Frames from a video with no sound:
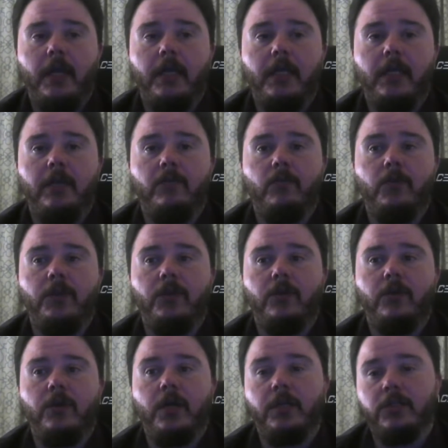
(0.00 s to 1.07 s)
And then
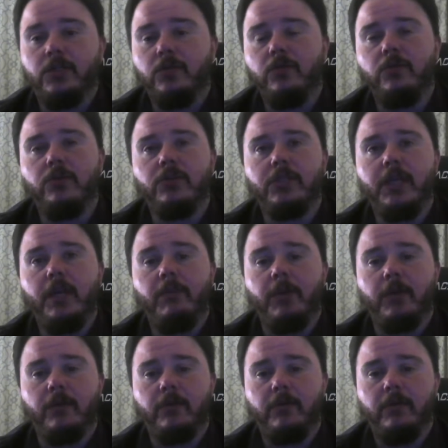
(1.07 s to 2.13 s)
when they're not in school, they're
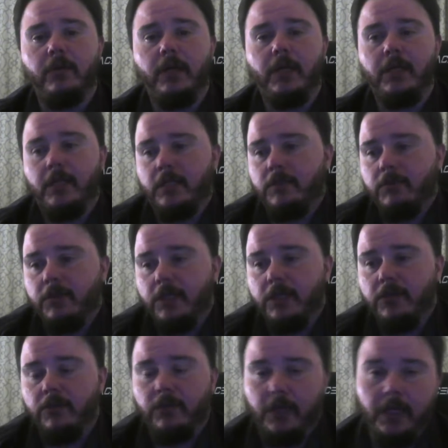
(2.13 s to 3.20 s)
scamming. And that's what
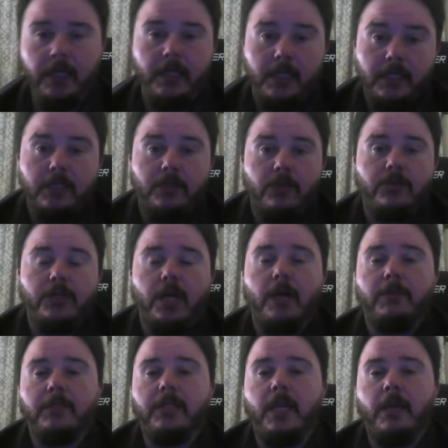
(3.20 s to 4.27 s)
they do. It is their
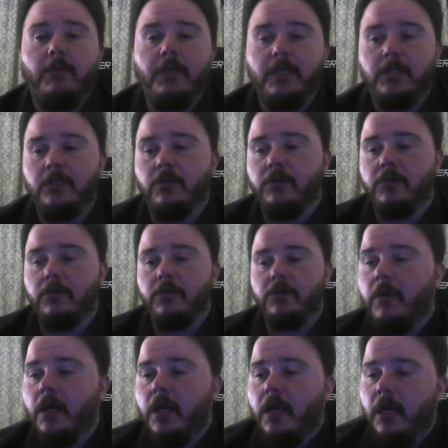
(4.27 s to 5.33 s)
job. Scamming is their
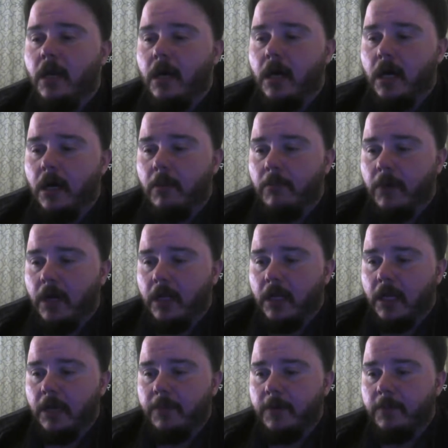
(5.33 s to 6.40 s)
job. Um,
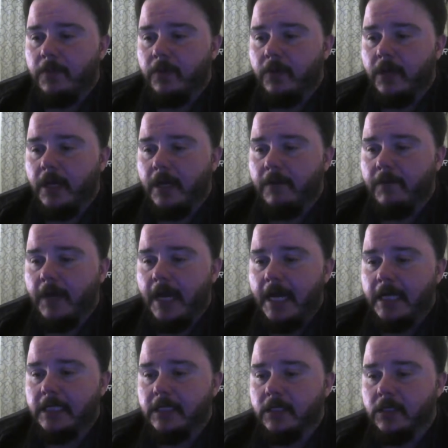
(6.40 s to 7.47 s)
a lot of people have
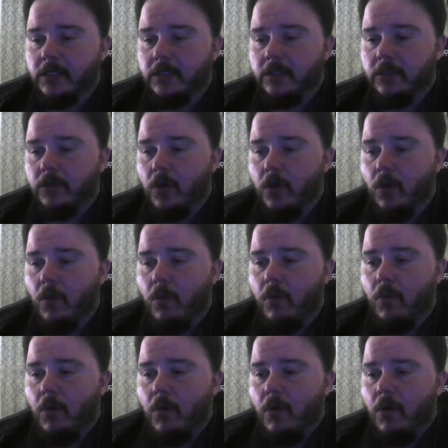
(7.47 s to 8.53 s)
asked us, you
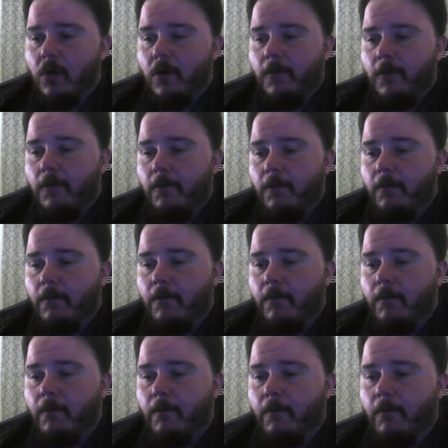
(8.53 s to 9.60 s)
know,
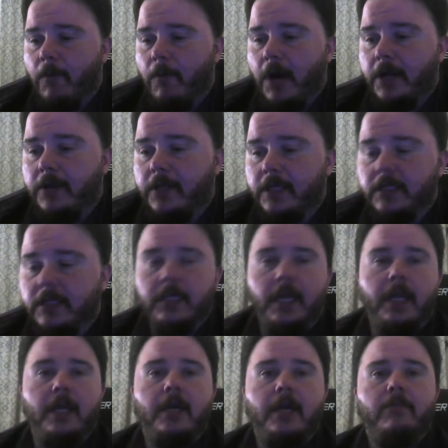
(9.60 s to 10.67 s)
why do they
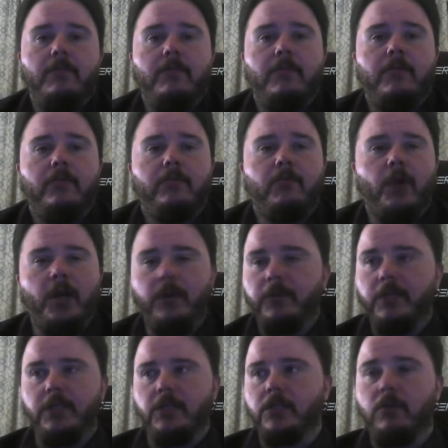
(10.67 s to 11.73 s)
scam?
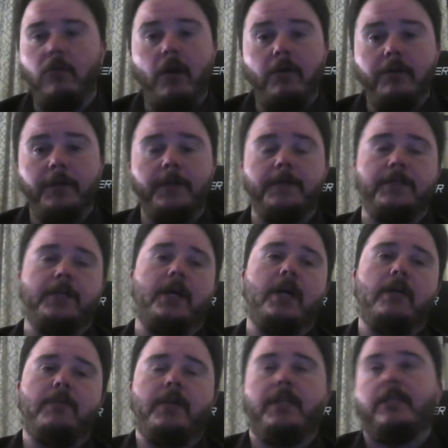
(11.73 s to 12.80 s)
Why don't they just go out and get a
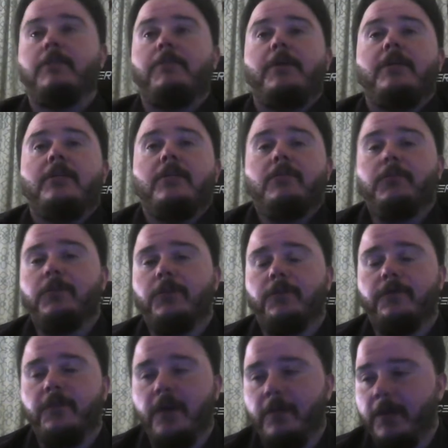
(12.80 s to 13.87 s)
job? And it depends on
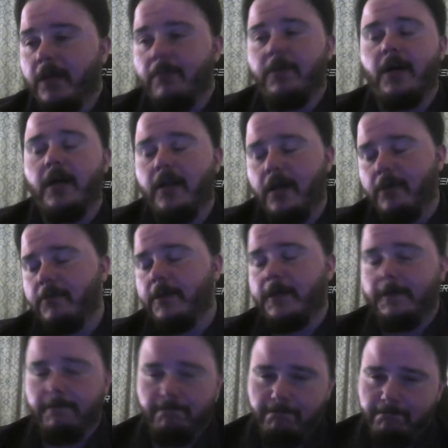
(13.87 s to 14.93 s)
where they're from. And I'm not, I'm
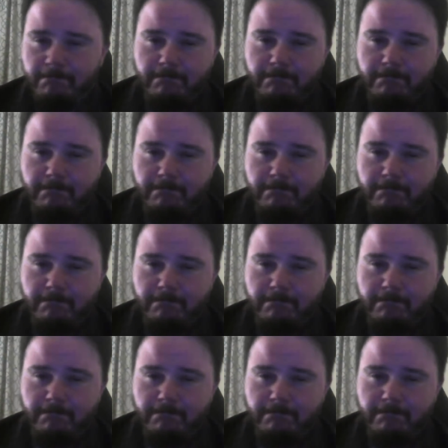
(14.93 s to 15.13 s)
not